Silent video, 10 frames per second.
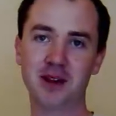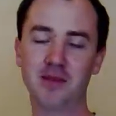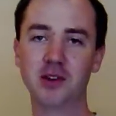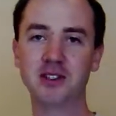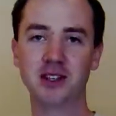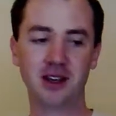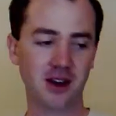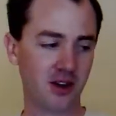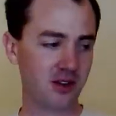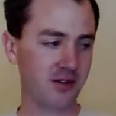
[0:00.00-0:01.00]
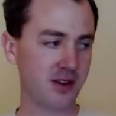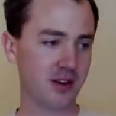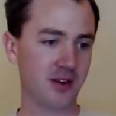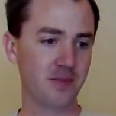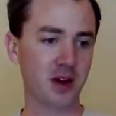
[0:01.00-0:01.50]
but mostly all of
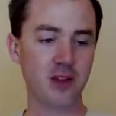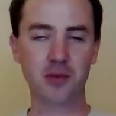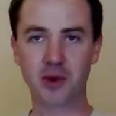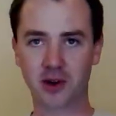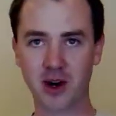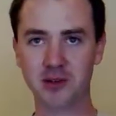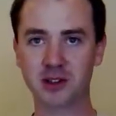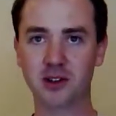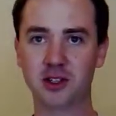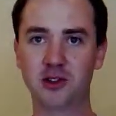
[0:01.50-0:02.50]
the other programmers are